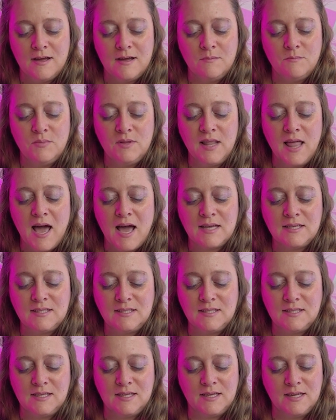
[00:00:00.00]

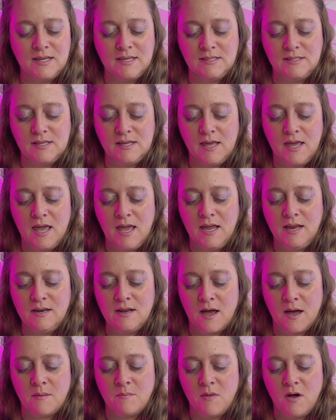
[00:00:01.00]
Blessed is the
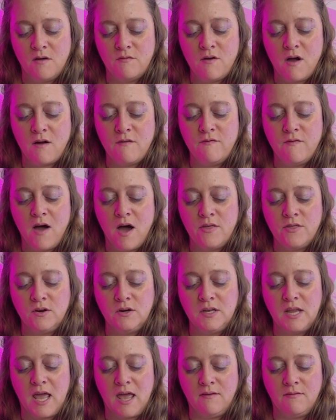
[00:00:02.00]
kingdom of our father
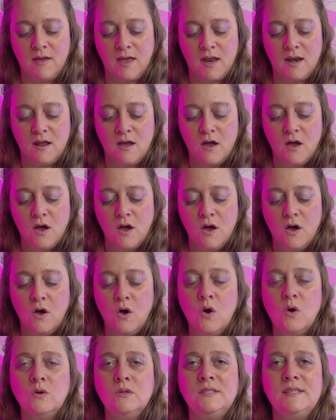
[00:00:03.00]
David.
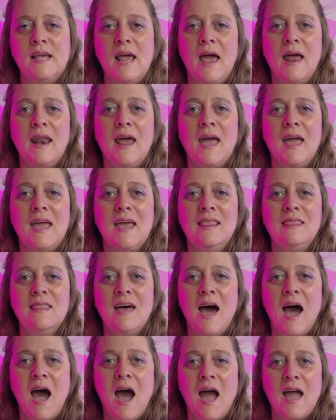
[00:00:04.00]
Hosanna in
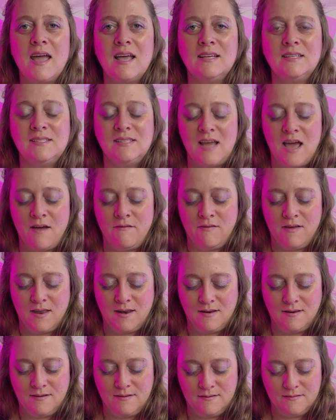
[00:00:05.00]
the highest
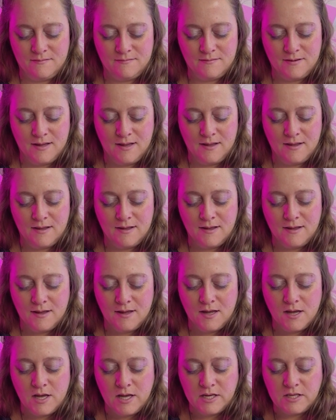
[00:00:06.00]
heaven."
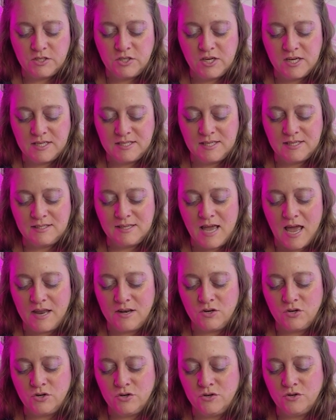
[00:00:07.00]
Jesus
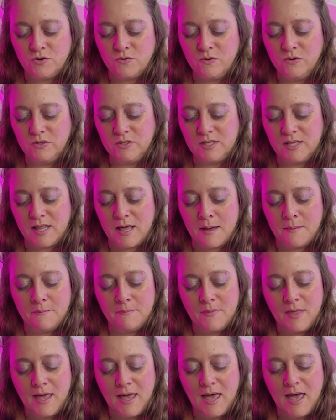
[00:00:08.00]
entered Jerusalem
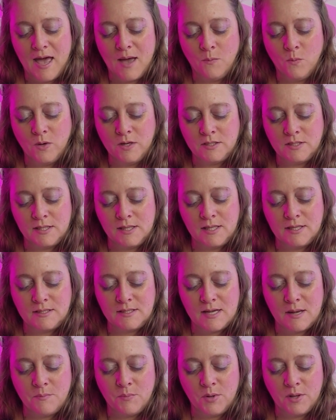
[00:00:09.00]
and went to the
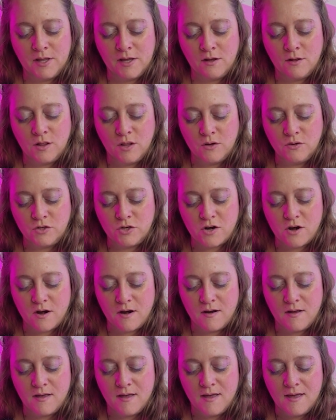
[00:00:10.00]
temple
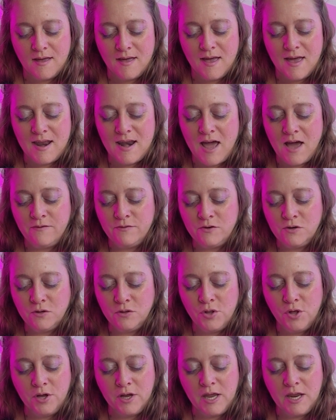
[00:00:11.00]
enclosure, and after
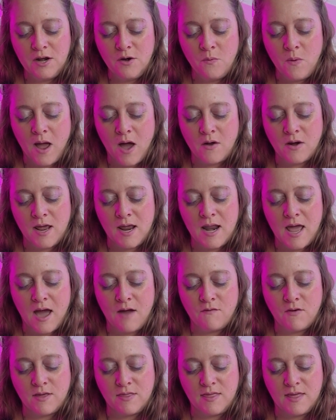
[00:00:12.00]
looking around at
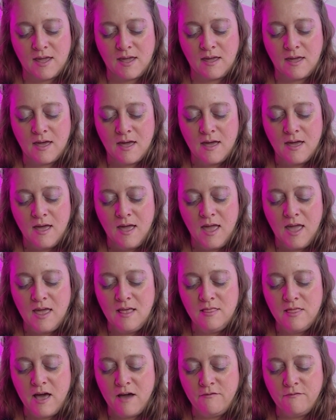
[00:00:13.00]
everything, he
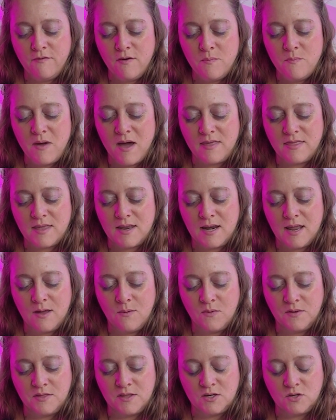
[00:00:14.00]
left for Bethany
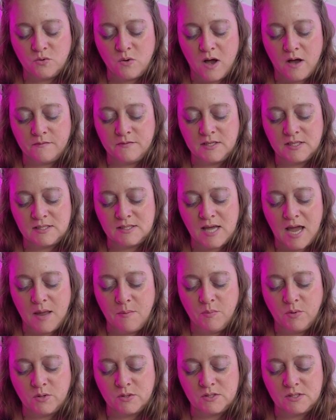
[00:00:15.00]
with the 12
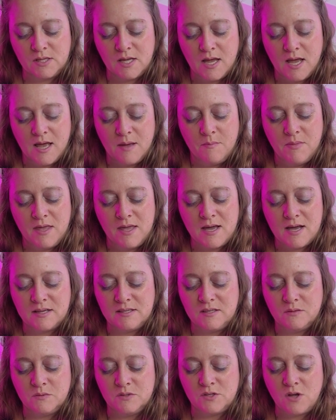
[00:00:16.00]
disciples, because
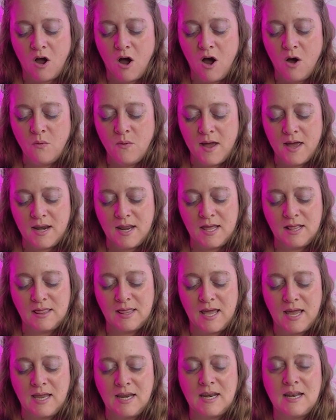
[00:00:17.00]
it was already
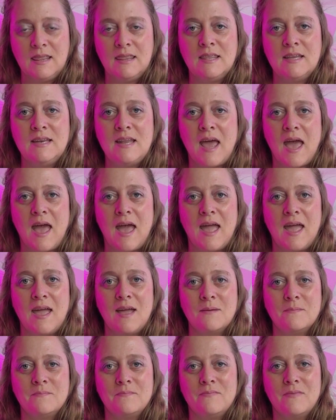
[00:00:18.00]
late in the day.
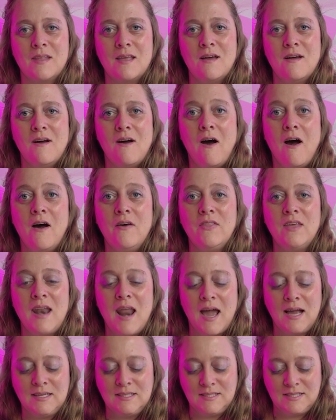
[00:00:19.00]
On the
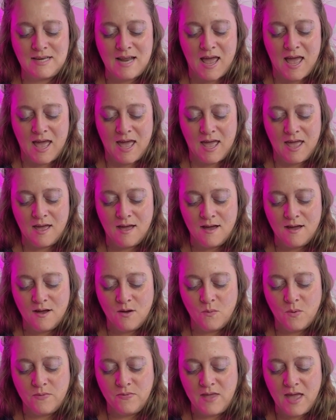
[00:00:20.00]
next day,
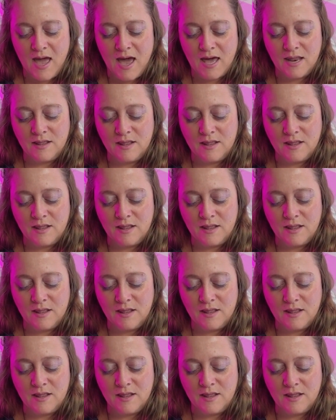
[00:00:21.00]
when they had